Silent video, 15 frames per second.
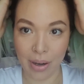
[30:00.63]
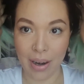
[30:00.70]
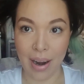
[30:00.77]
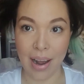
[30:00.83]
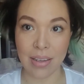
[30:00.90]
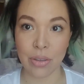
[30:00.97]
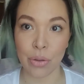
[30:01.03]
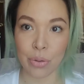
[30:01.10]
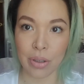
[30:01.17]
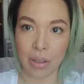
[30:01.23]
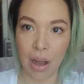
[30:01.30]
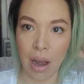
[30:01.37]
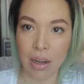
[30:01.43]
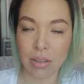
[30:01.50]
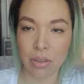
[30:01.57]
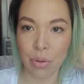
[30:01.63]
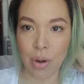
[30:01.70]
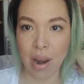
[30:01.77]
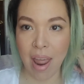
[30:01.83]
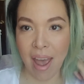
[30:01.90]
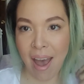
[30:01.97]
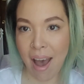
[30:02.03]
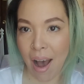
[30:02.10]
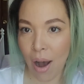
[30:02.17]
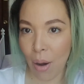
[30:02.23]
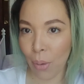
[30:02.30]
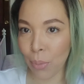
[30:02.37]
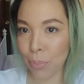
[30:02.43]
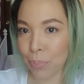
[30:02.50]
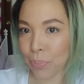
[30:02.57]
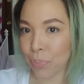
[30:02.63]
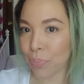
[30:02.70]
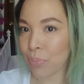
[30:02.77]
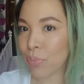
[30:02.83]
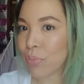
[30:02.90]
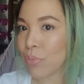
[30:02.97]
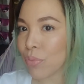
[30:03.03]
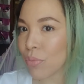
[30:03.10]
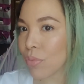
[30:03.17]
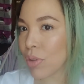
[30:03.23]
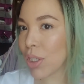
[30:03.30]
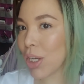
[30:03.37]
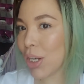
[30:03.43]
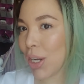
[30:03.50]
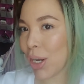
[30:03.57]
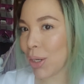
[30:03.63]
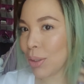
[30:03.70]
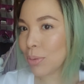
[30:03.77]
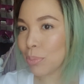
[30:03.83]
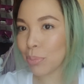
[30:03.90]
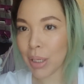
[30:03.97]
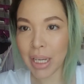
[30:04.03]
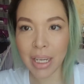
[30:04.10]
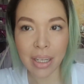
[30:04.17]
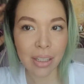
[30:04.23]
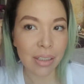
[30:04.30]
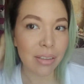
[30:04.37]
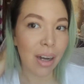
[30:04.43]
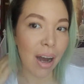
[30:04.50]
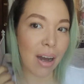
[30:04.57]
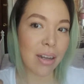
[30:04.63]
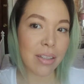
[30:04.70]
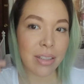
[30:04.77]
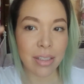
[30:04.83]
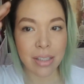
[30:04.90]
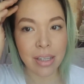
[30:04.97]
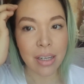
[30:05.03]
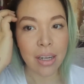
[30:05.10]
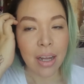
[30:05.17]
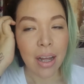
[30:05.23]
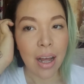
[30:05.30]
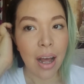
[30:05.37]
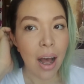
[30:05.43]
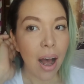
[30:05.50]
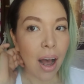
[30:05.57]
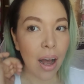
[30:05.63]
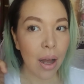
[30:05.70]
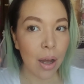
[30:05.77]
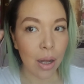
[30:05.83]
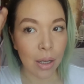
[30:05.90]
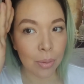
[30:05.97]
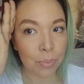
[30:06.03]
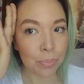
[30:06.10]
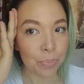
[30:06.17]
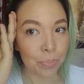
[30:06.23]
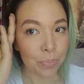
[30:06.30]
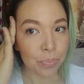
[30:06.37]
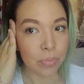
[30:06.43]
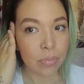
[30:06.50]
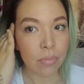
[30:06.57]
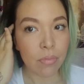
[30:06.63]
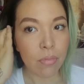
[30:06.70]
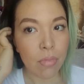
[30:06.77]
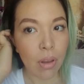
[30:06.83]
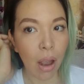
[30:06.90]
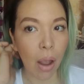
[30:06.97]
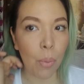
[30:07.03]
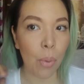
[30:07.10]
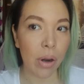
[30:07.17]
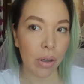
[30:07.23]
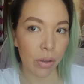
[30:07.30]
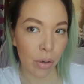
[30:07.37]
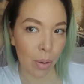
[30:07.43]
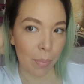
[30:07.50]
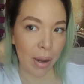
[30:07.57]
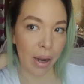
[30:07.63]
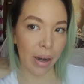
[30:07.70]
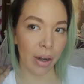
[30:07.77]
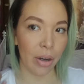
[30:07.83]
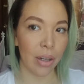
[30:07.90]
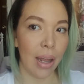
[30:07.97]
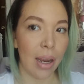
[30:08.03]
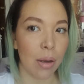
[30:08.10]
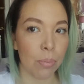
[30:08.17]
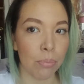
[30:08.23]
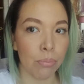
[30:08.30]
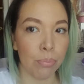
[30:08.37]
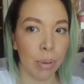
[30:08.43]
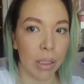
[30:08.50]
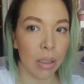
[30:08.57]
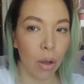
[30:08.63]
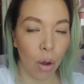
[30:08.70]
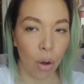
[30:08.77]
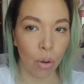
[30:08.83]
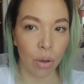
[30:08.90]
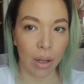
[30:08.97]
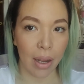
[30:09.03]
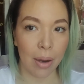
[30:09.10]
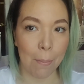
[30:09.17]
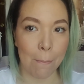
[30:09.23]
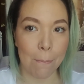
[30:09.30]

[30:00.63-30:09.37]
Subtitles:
It has grown a lot. So now, you know, being us, I want to grow my hair like below like